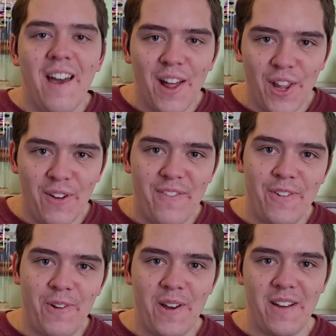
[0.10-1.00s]
Hello
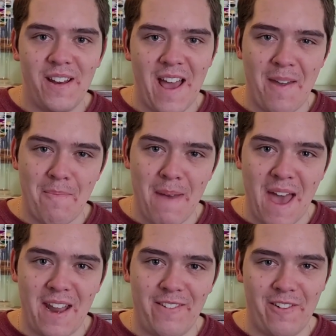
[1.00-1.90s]
everyone, I'm
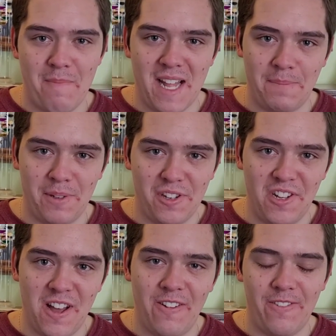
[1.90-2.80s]
Matt from Matt's
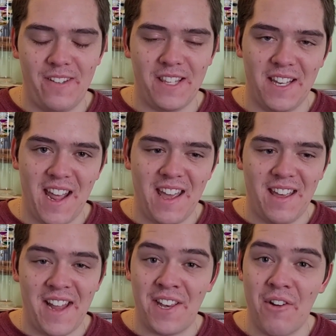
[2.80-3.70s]
Bookshelf, and
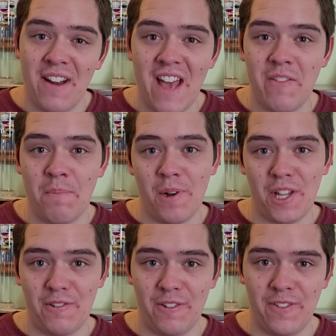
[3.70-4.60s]
today I don't have a book
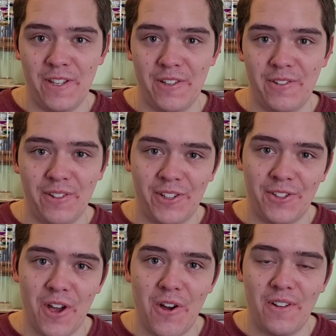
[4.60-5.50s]
to review,
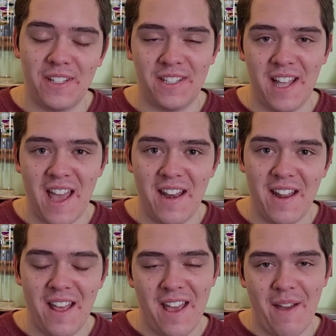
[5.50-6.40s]
so instead
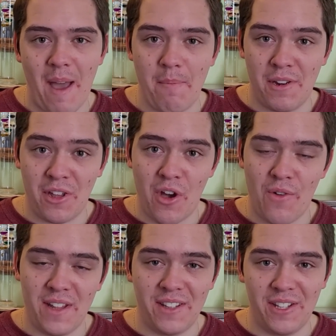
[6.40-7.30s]
I'm going to go
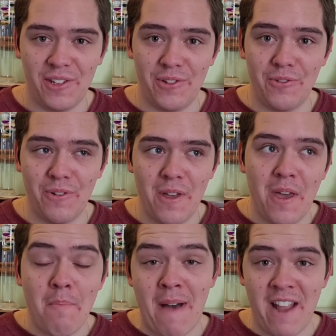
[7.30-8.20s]
into
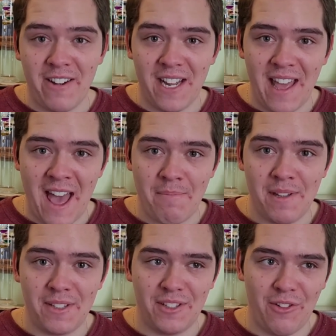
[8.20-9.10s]
my reading
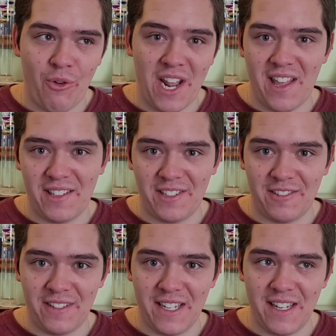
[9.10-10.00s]
habits, what I like to
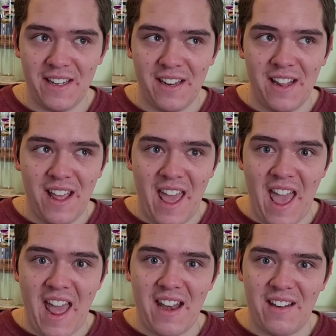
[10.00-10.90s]
read,
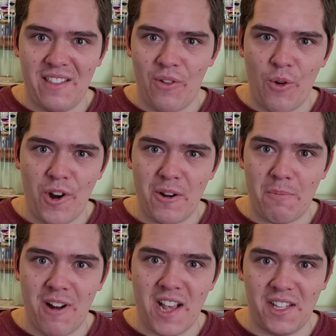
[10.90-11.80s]
and the order and
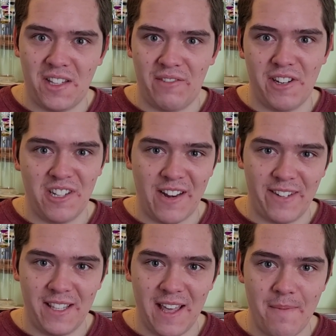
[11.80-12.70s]
process in which I
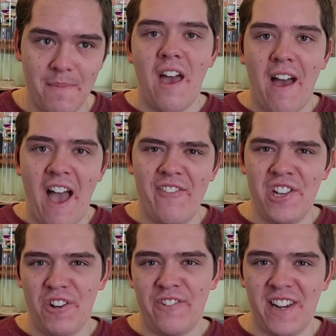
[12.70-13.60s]
read them. I've
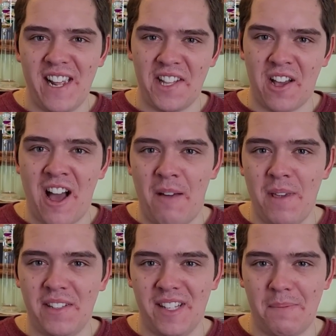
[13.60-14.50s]
enjoyed reading as a
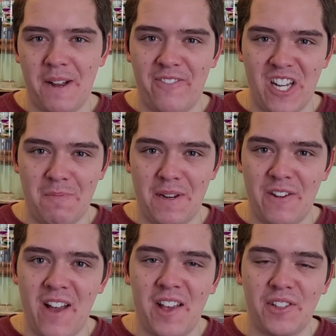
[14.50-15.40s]
hobby since my freshman
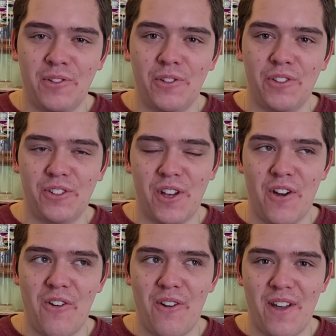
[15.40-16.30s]
year of high school,
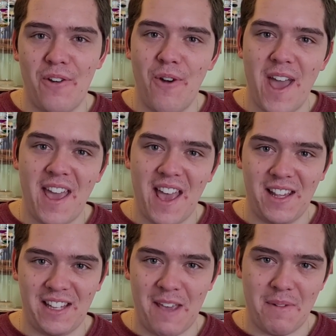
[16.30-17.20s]
so in a way I
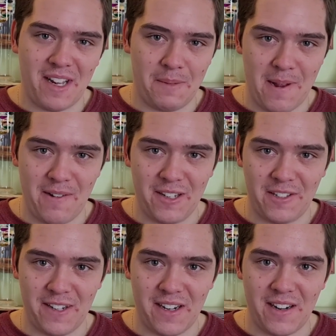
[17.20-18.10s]
guess I'm an
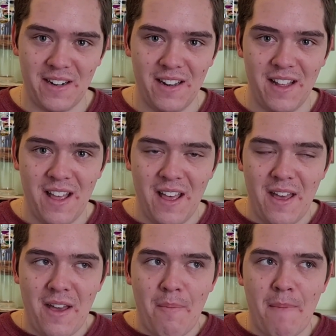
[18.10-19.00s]
experienced reader.
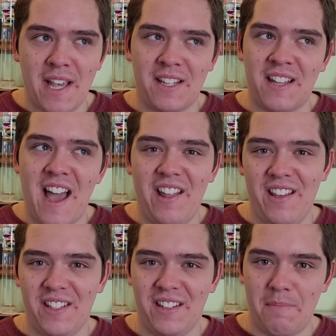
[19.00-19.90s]
My style
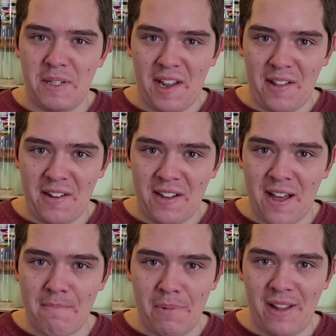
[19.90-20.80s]
isn't particularly
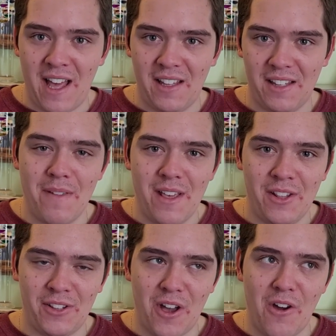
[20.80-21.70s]
complex,
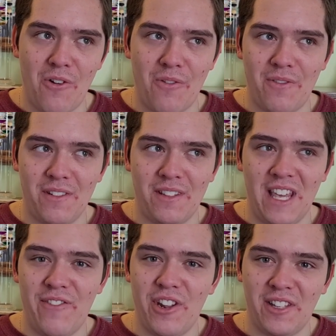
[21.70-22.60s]
so to
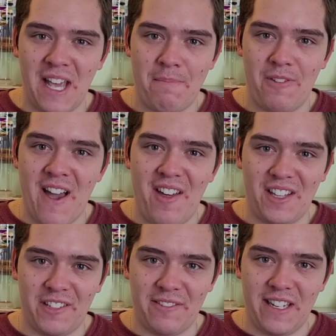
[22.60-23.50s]
give you an example of how I
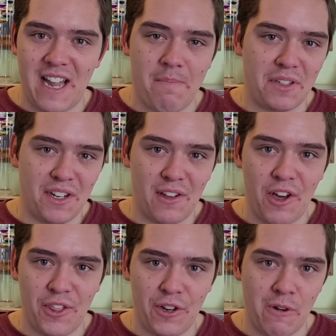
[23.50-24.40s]
like to read, I'm just going to
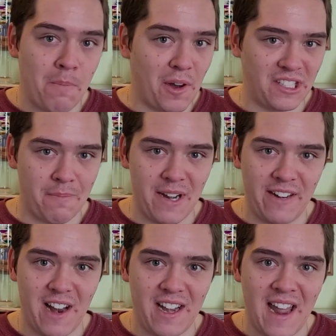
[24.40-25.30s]
go through what books I'm
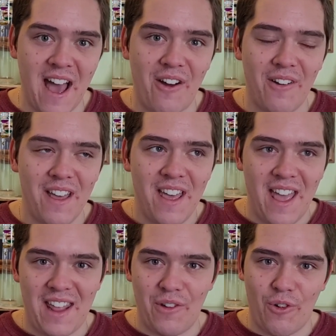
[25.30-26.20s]
reading right now
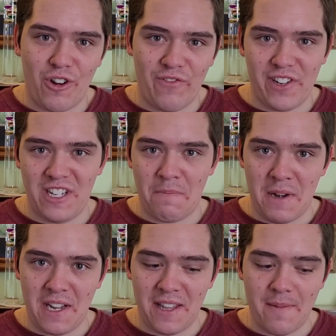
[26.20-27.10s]
and the order in which I'm
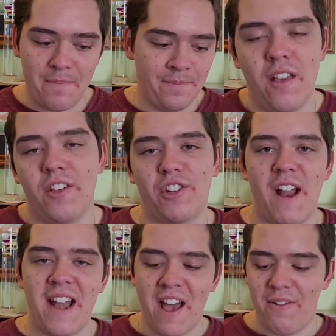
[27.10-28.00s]
reading them. So
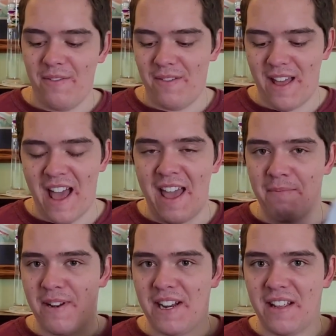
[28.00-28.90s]
right now, I
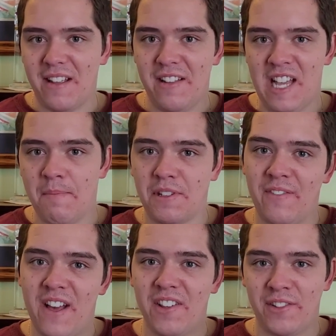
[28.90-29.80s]
am reading James
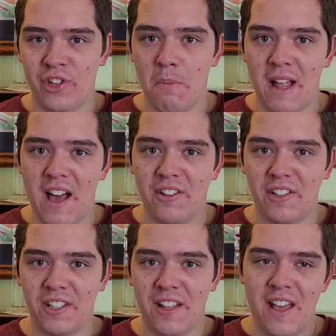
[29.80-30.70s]
Clavell's Noble
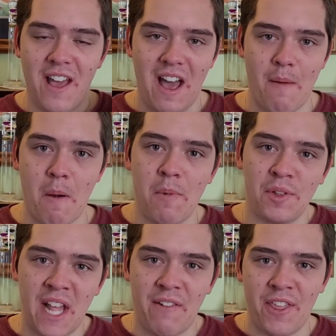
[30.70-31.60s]
House. I'm
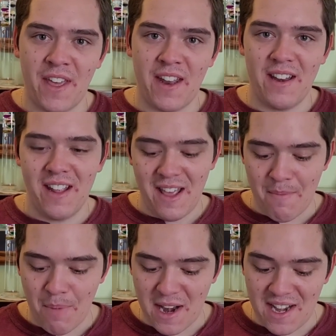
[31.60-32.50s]
almost done with it,
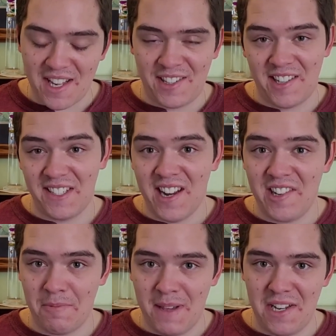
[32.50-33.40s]
but it is
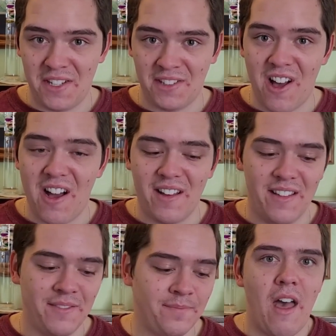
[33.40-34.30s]
1,300 pages long.
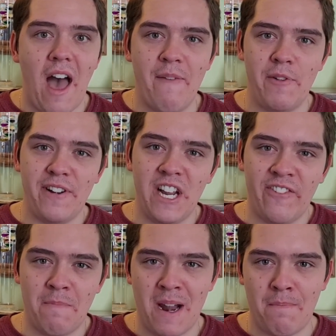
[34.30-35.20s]
I've been reading
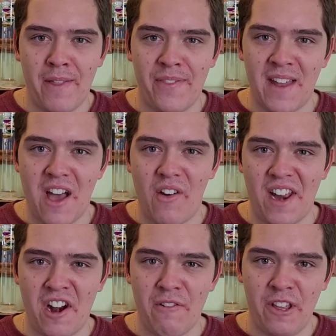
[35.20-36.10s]
it for about a month now, and
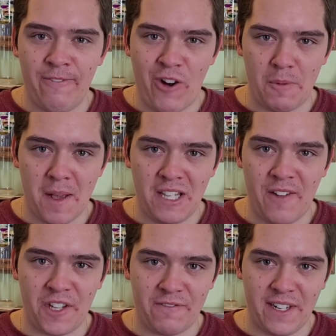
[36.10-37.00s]
I don't really force
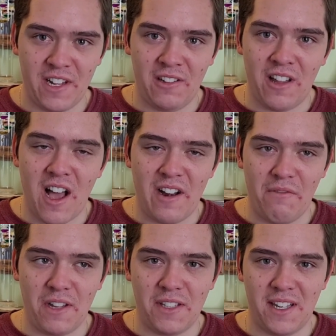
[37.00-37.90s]
myself to read a lot
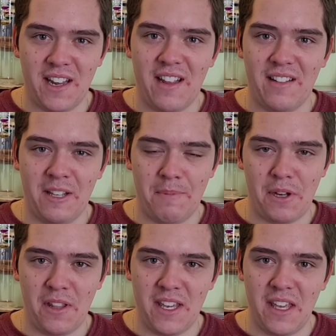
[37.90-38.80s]
in one sitting.
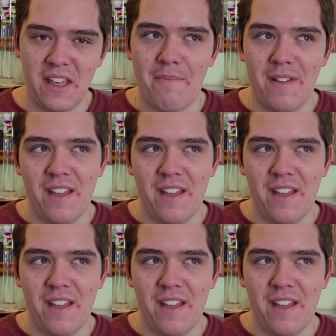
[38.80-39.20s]
Typically,